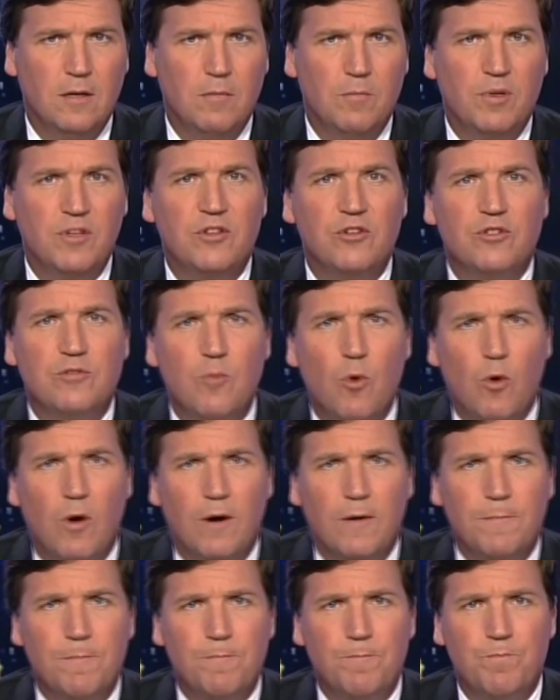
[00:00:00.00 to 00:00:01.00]
But there's
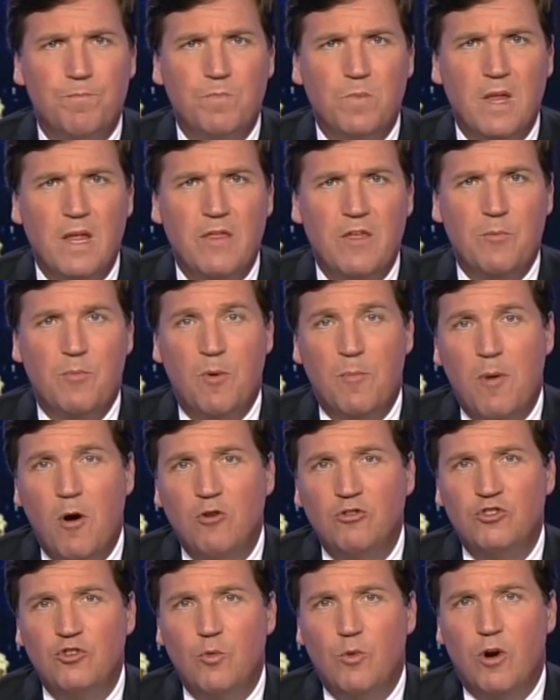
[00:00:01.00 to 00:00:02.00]
more. The
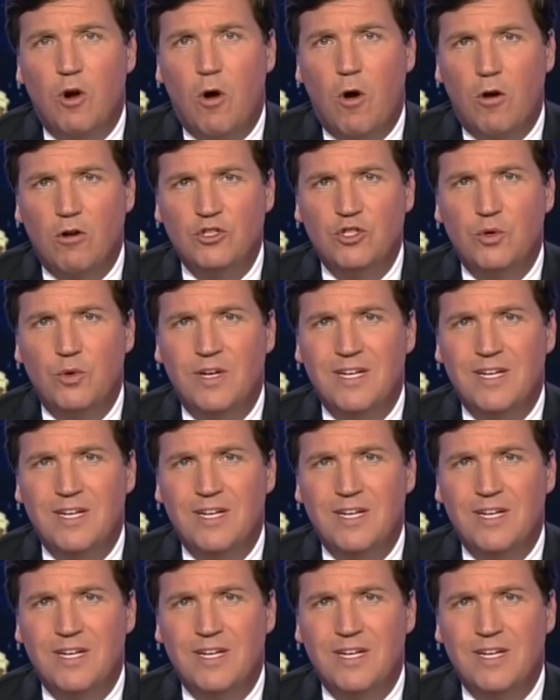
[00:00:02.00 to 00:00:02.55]
proposal would also